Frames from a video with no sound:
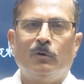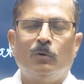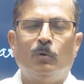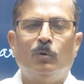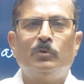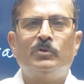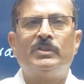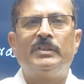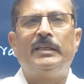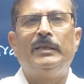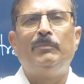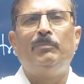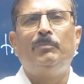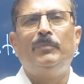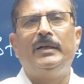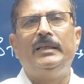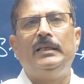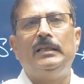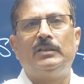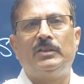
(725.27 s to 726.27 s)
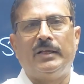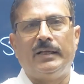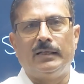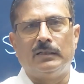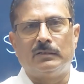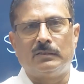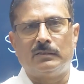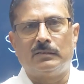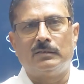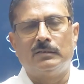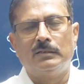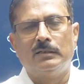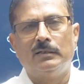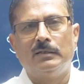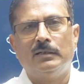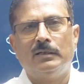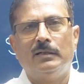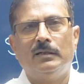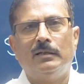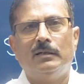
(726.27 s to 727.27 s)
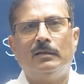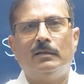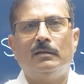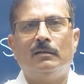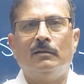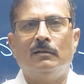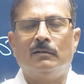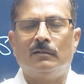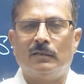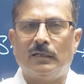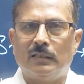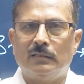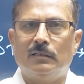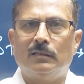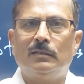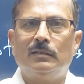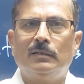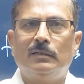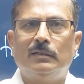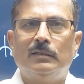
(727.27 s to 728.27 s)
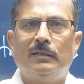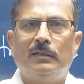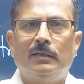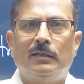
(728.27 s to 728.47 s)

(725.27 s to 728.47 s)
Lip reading: who say many things. Rather,